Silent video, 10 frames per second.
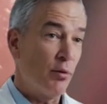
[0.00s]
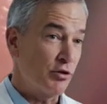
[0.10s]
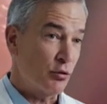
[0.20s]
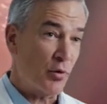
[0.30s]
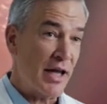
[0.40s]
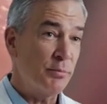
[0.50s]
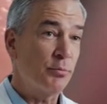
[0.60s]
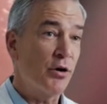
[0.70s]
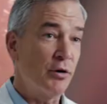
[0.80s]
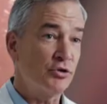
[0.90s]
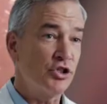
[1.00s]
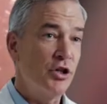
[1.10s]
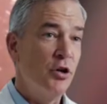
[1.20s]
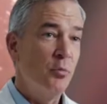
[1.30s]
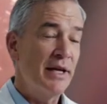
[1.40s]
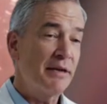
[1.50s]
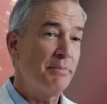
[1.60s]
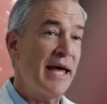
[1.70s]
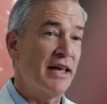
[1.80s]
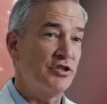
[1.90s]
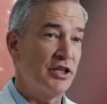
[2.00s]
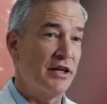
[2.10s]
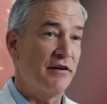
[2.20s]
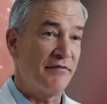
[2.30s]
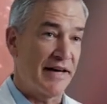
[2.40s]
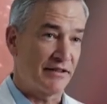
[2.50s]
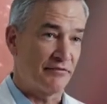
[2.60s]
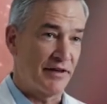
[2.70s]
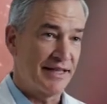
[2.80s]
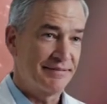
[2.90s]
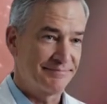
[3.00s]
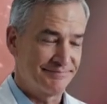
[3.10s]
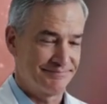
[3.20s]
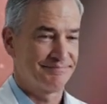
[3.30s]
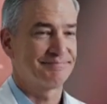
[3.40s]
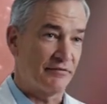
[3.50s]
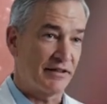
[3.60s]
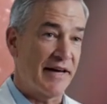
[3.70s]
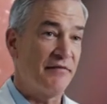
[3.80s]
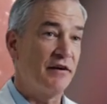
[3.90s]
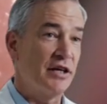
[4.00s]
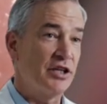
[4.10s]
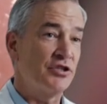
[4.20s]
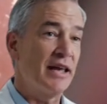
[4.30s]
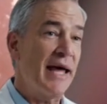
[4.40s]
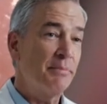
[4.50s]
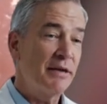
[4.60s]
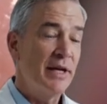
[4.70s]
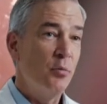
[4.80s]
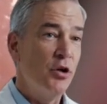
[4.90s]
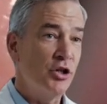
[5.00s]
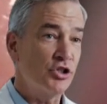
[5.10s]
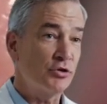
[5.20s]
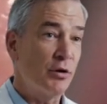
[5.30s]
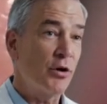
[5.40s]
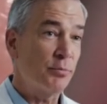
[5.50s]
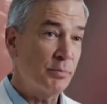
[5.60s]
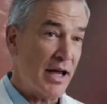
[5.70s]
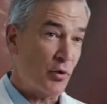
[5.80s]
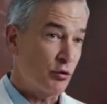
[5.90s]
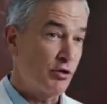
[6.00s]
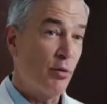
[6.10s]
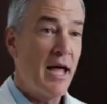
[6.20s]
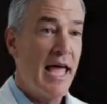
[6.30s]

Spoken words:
liberation. Leafy greens, beetroot, lemon water, and periods of light eating